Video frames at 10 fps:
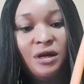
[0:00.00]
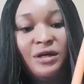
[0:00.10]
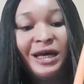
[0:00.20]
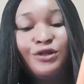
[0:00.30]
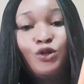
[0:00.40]

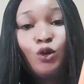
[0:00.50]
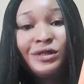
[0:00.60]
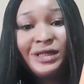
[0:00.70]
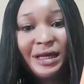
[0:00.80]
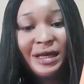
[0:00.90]
and so
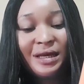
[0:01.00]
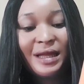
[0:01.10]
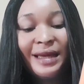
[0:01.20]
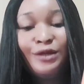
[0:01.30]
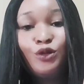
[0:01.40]
thick,
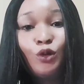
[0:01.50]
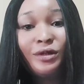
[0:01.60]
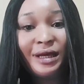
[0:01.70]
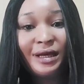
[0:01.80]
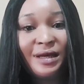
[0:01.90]
like so
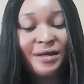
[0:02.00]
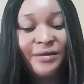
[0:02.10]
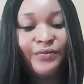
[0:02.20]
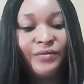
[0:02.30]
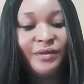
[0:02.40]
thick,
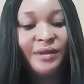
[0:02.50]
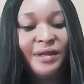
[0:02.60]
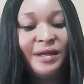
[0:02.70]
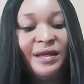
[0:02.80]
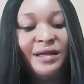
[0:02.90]

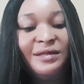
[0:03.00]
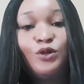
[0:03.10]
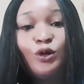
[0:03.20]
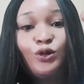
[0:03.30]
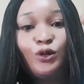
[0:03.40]

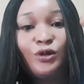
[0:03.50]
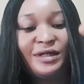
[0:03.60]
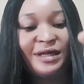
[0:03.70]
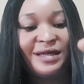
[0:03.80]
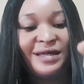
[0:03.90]
so
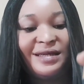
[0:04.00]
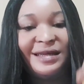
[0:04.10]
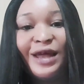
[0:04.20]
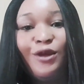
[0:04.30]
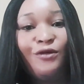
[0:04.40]
thick.
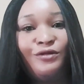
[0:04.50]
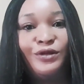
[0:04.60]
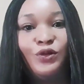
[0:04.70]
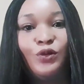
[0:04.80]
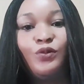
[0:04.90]
I love
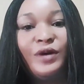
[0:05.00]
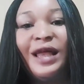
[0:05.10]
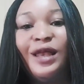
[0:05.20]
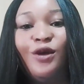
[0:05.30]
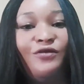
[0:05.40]
this soap. I
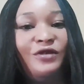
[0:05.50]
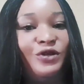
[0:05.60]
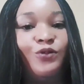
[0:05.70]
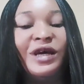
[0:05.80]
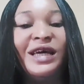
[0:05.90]
love this
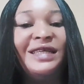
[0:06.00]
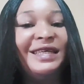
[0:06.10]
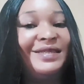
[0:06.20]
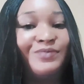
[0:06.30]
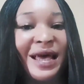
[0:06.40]
soap. The
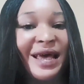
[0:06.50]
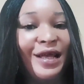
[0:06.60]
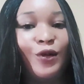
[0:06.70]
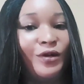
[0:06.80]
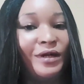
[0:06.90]
smell
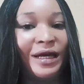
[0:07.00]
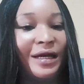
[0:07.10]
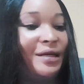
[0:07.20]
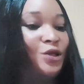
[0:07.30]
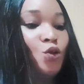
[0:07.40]
alone
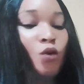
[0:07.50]
is